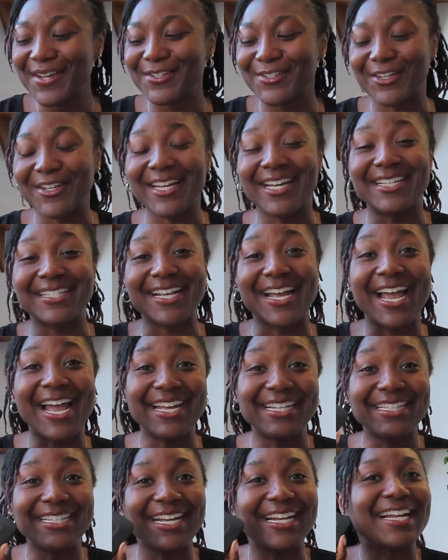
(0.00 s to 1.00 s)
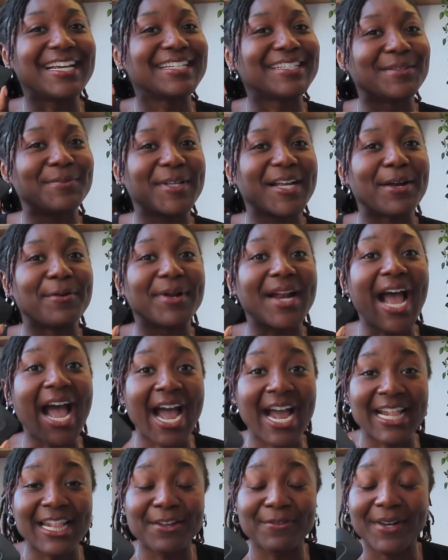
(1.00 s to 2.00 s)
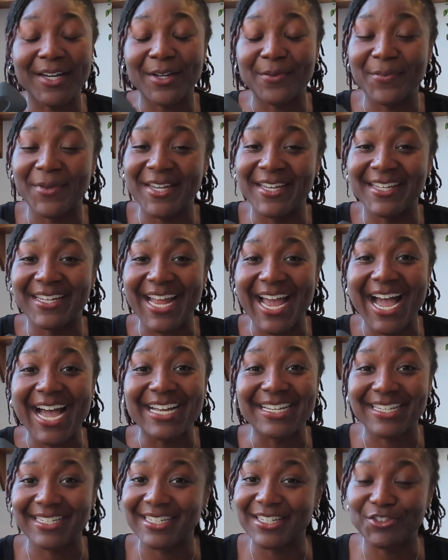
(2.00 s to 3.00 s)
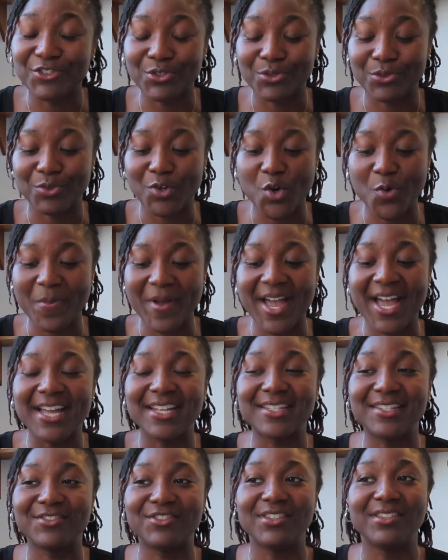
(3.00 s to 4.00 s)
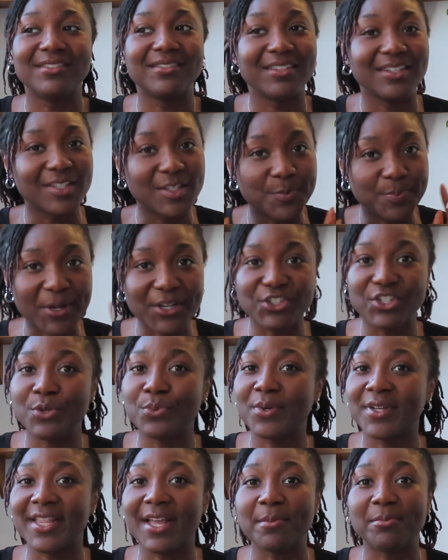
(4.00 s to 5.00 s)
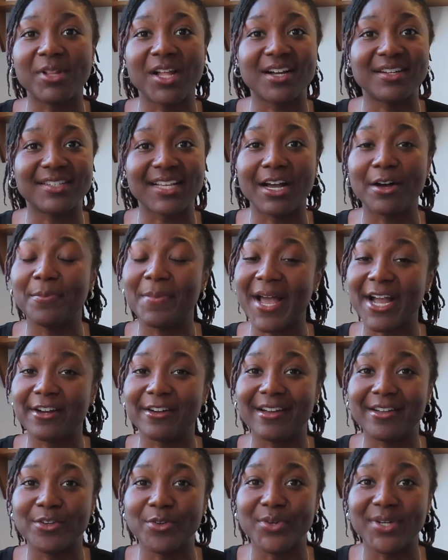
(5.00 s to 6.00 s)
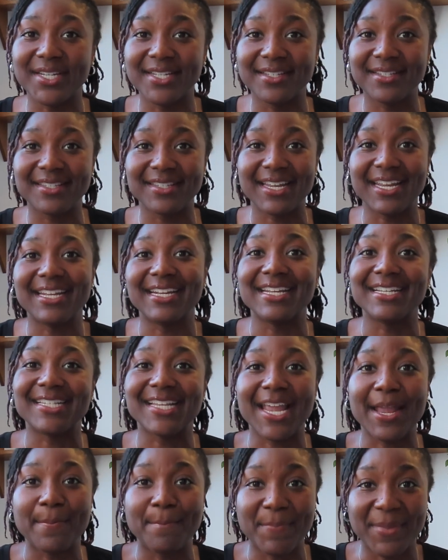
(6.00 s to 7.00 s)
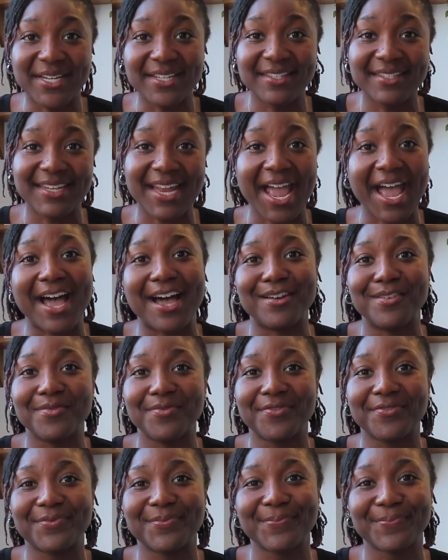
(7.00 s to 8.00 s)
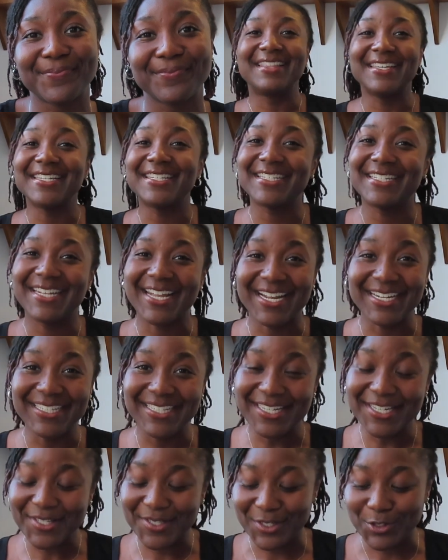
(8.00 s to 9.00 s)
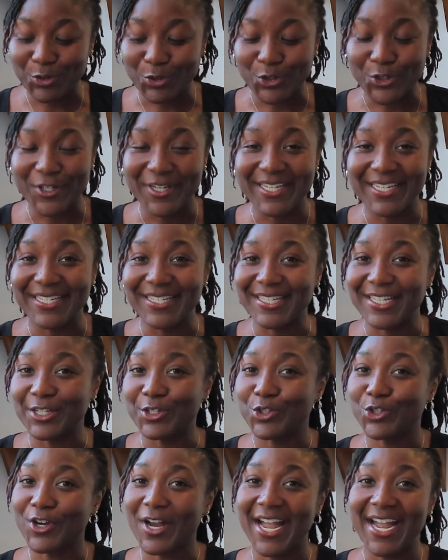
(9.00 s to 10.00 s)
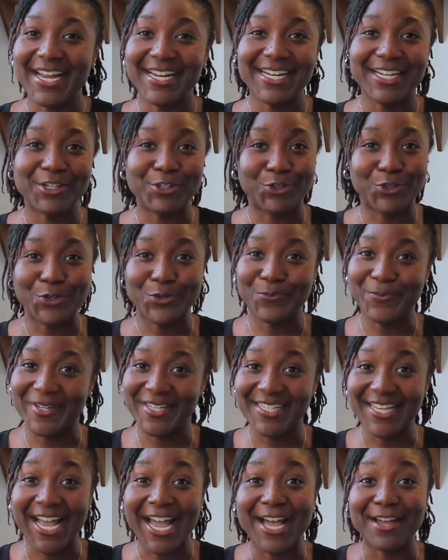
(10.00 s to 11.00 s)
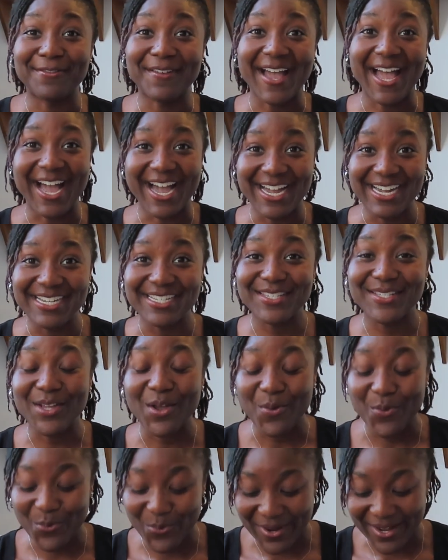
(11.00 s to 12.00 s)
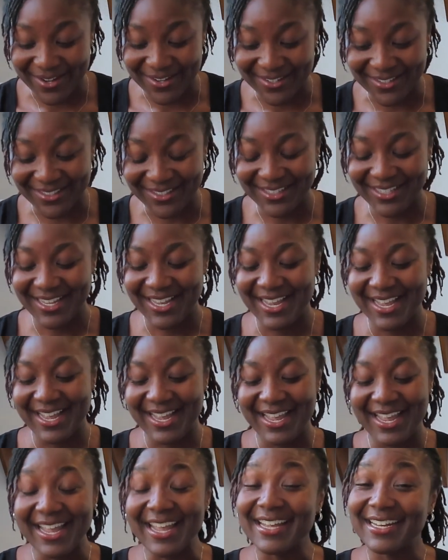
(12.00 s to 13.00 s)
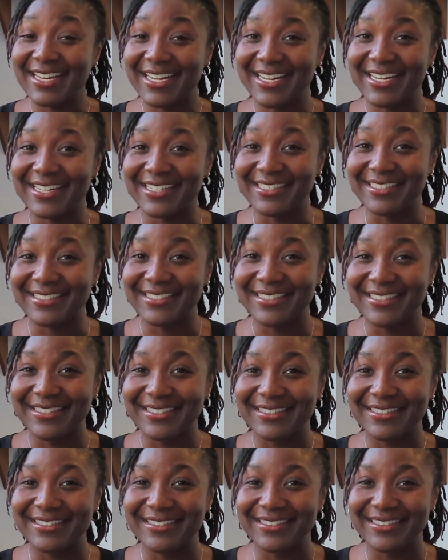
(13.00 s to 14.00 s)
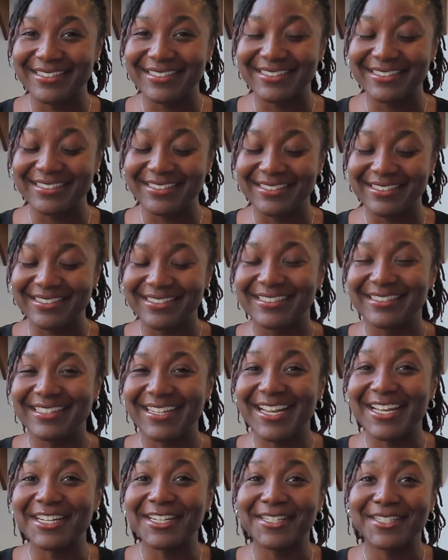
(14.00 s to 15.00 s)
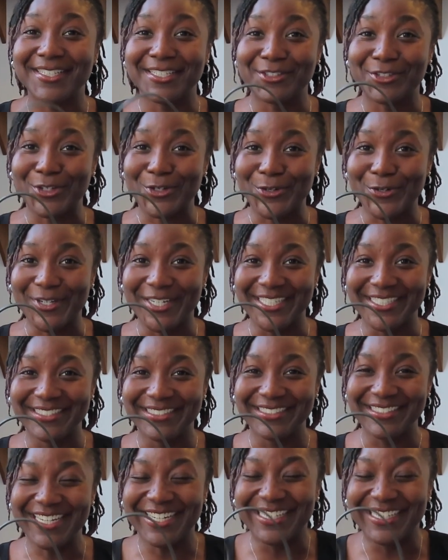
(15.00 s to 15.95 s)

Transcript: So yes, a headset is something I would highly recommend as a digital nomad, especially one that blocks out background noise. It is a must-have. This next essential is a tried and true must-have as well. It is an extension cord.